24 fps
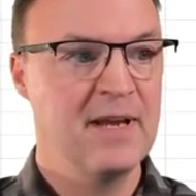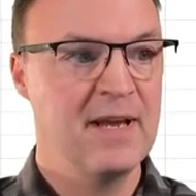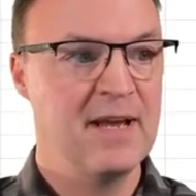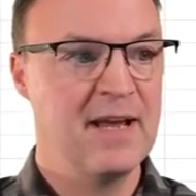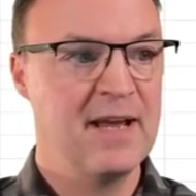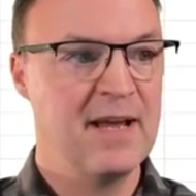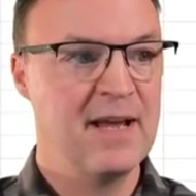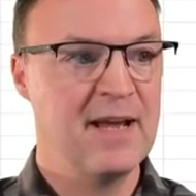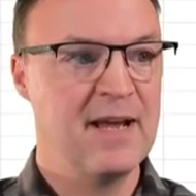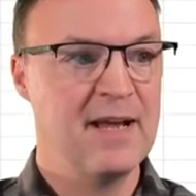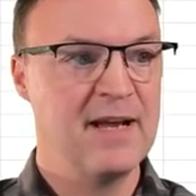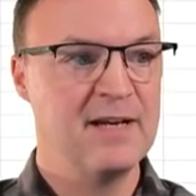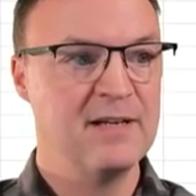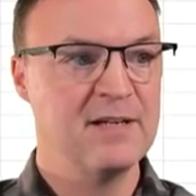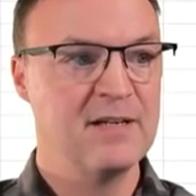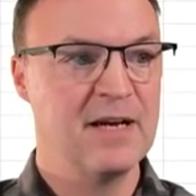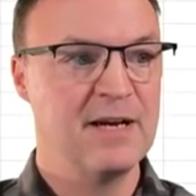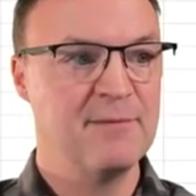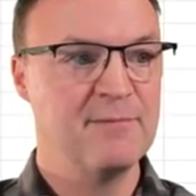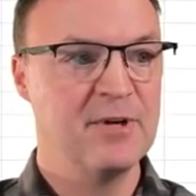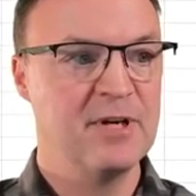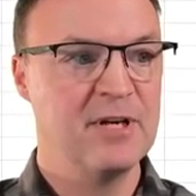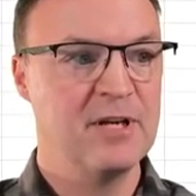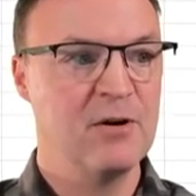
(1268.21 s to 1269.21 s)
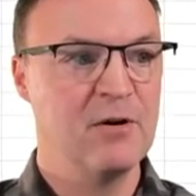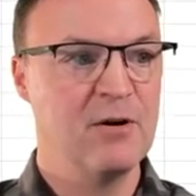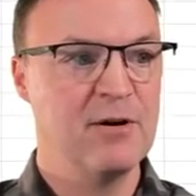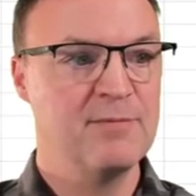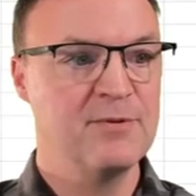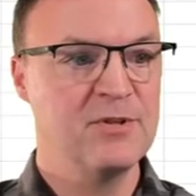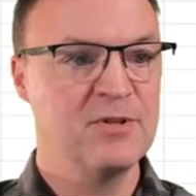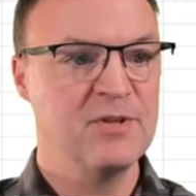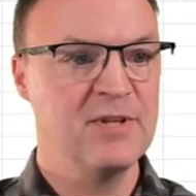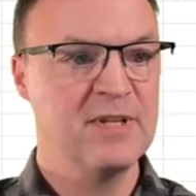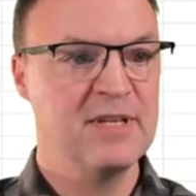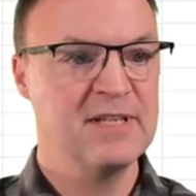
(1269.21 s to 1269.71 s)
and I'm going to go
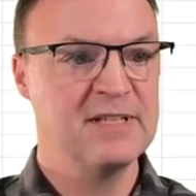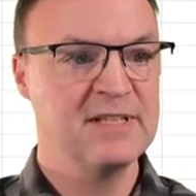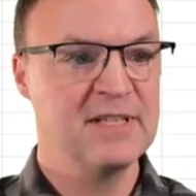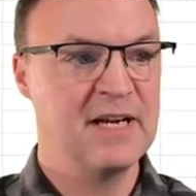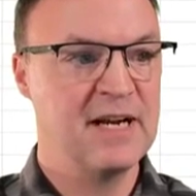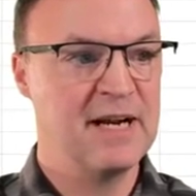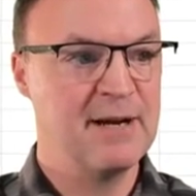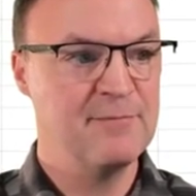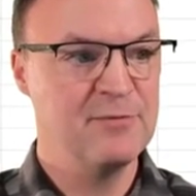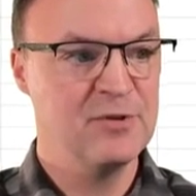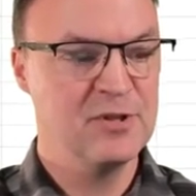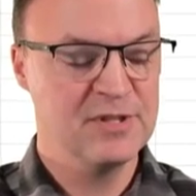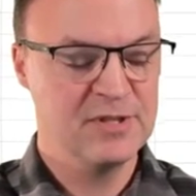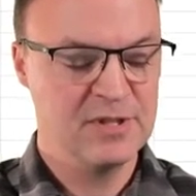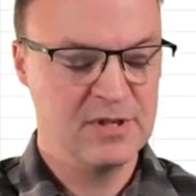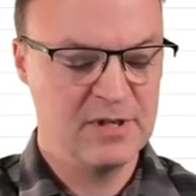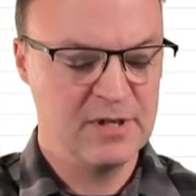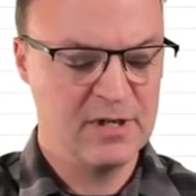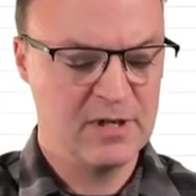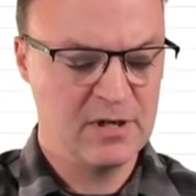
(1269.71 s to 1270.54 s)
up to this, and I'm just going